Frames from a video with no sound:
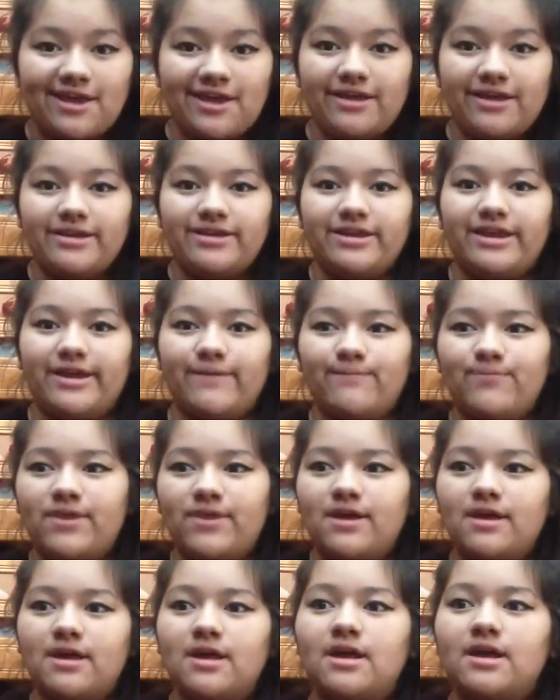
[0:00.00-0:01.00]
And yeah,
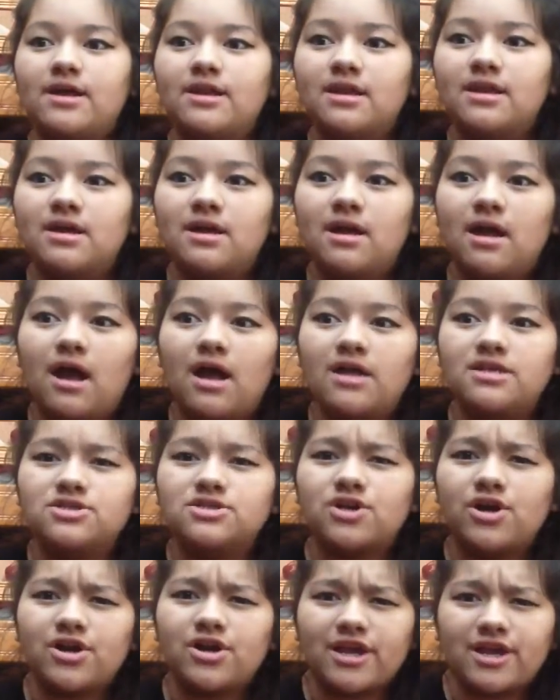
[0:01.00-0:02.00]
and I
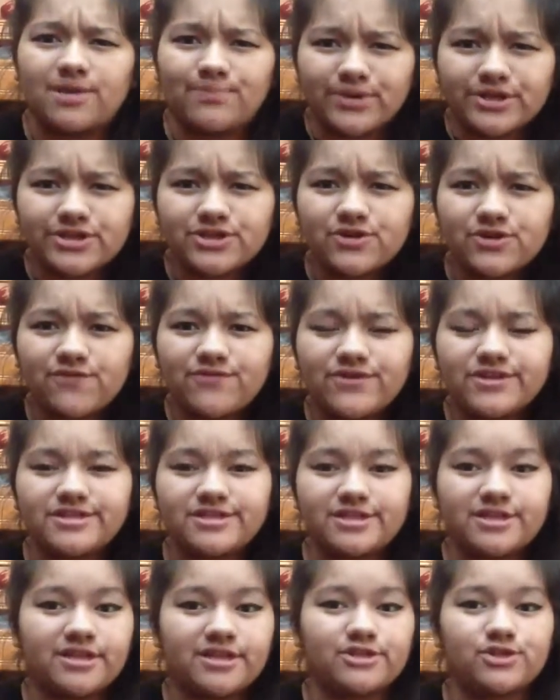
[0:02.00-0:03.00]
saw like a picture of this,
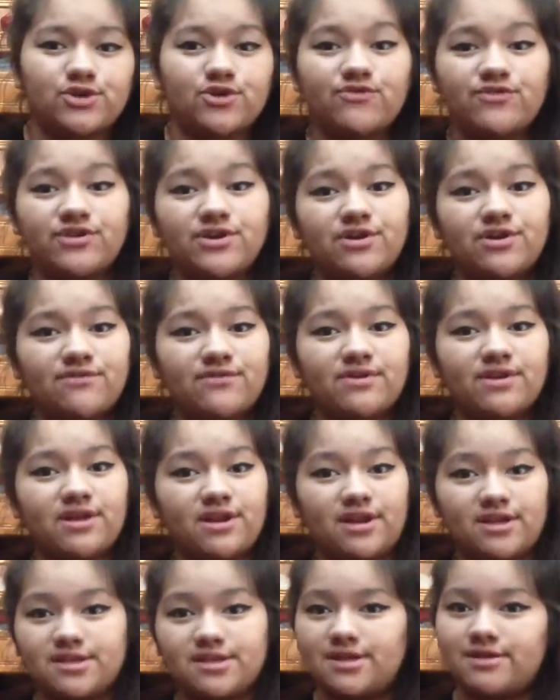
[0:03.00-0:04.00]
and then I saw a video of it,
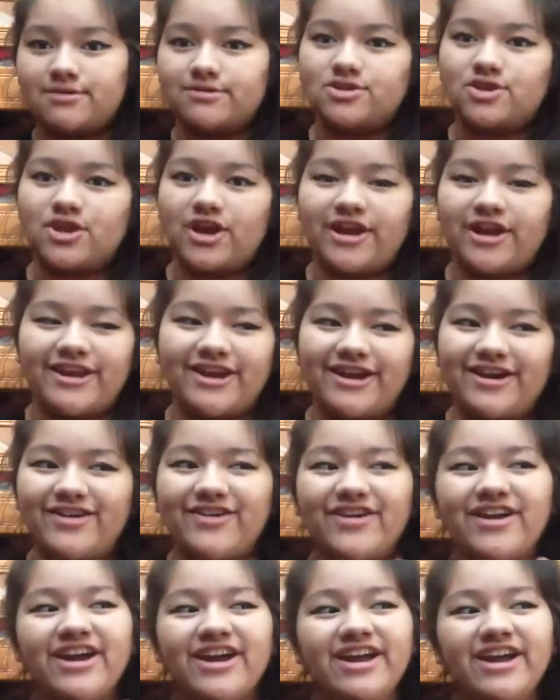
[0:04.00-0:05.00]
and I thought I would try it
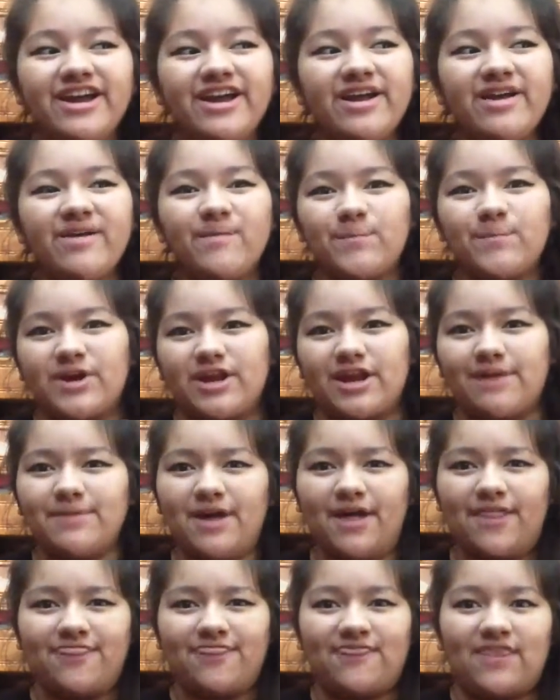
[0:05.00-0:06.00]
out. But I'm
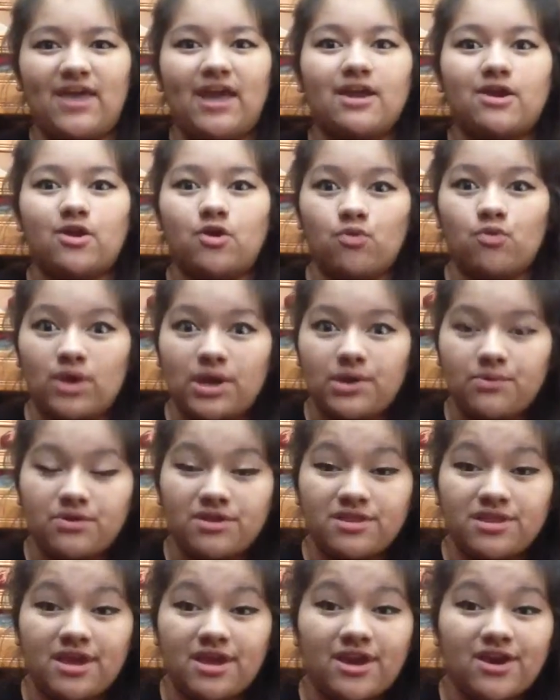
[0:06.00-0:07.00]
not that great
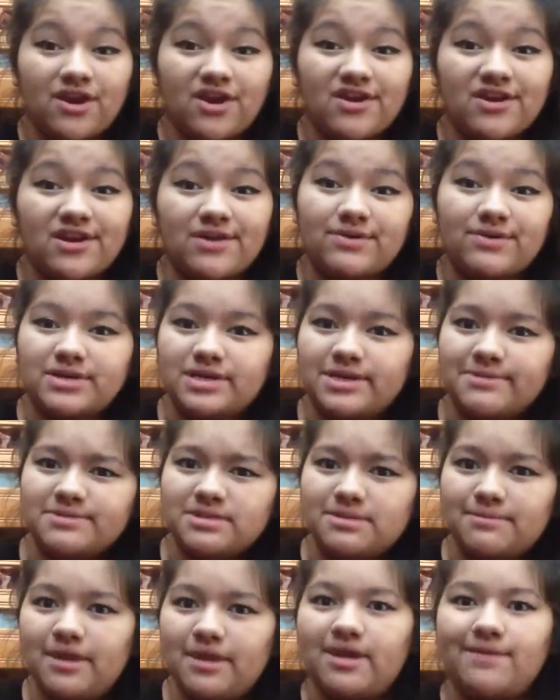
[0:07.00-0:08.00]
with hair. Like when it comes
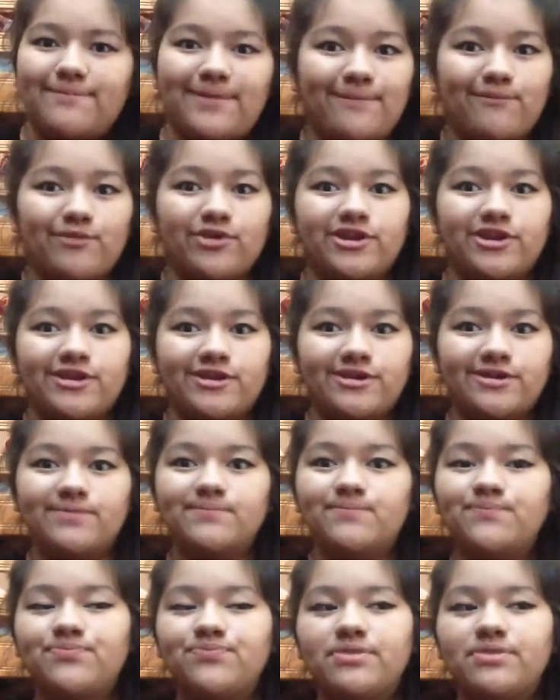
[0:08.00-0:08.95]
to makeup, I'm pretty good,